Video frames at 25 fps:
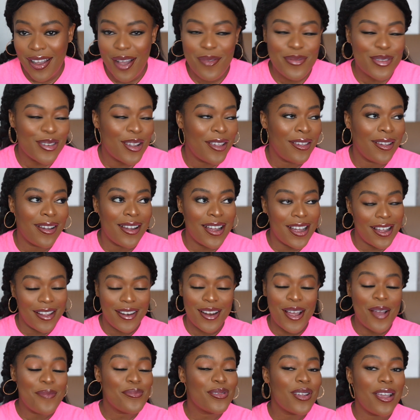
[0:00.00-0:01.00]
I'm sure you can.
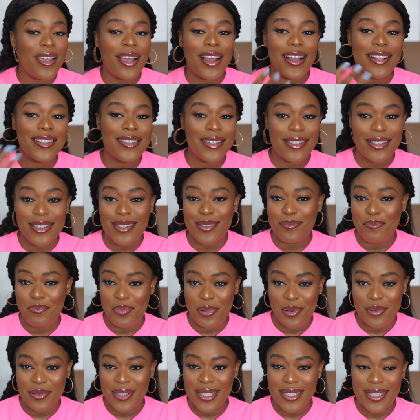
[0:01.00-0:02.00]
I'm sure you can see this
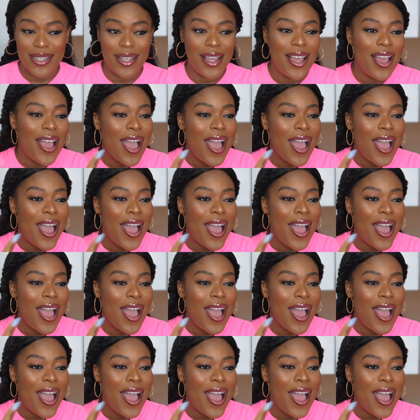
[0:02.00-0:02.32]
beauty.